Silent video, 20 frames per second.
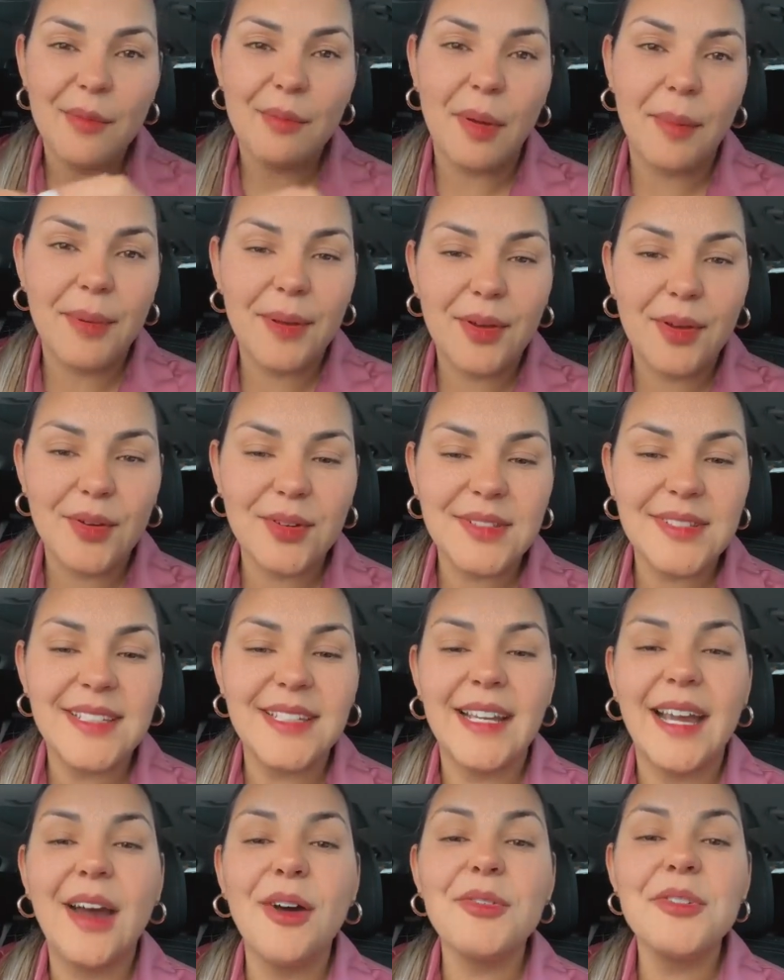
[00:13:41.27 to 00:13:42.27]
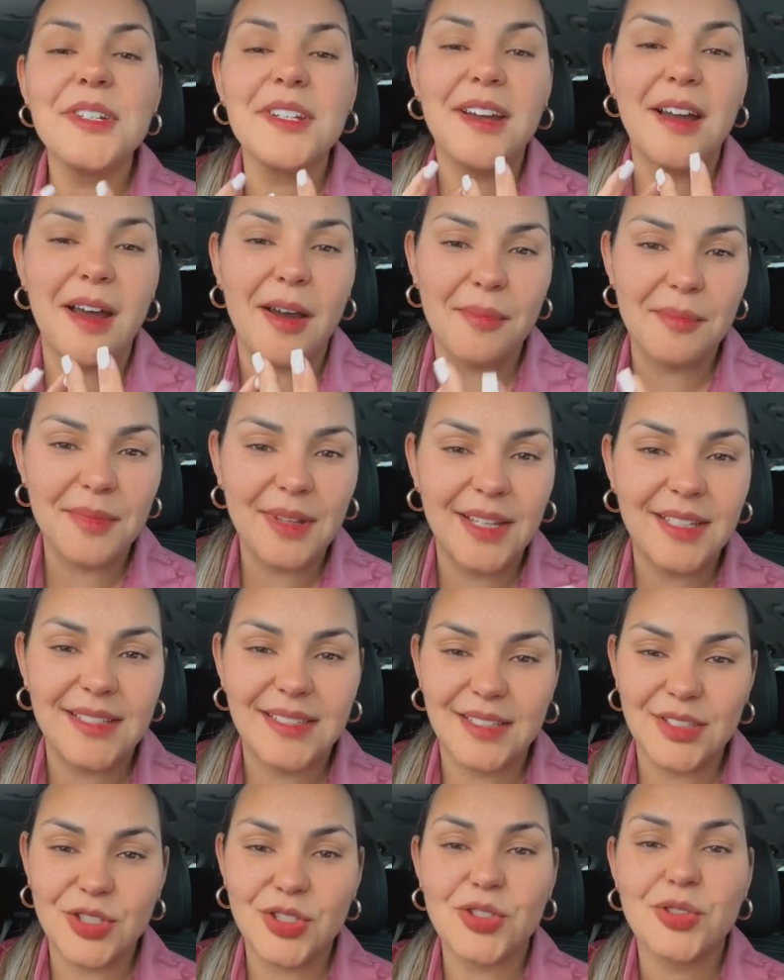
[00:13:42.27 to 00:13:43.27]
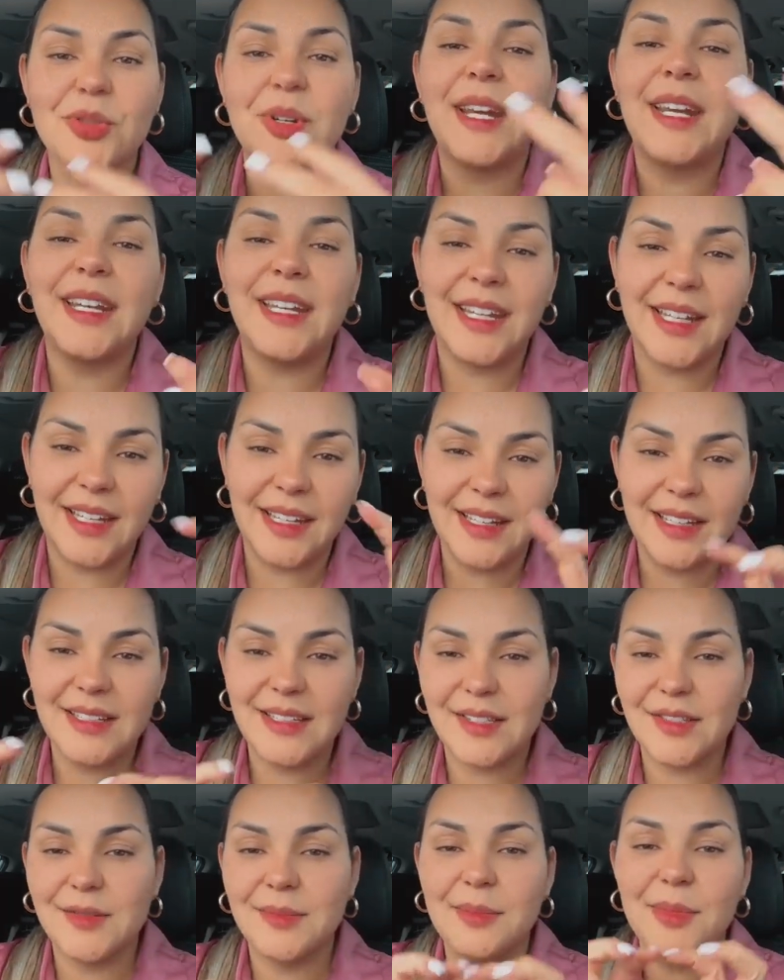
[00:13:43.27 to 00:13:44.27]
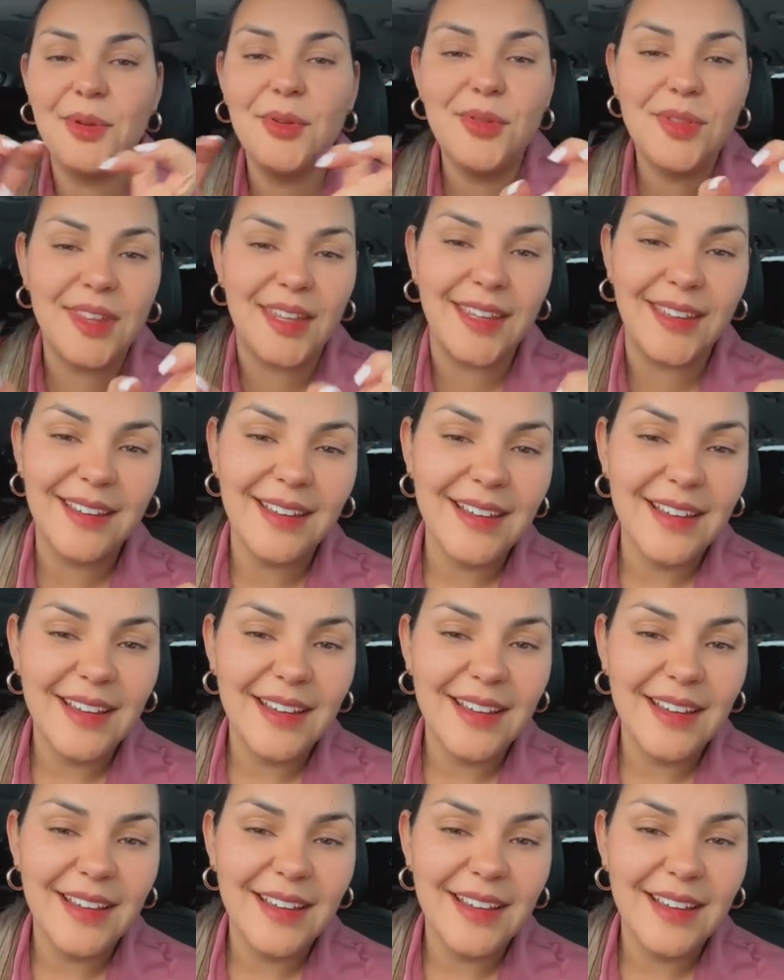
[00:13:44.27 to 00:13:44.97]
But because the outcome is a straightening, is a smoothing,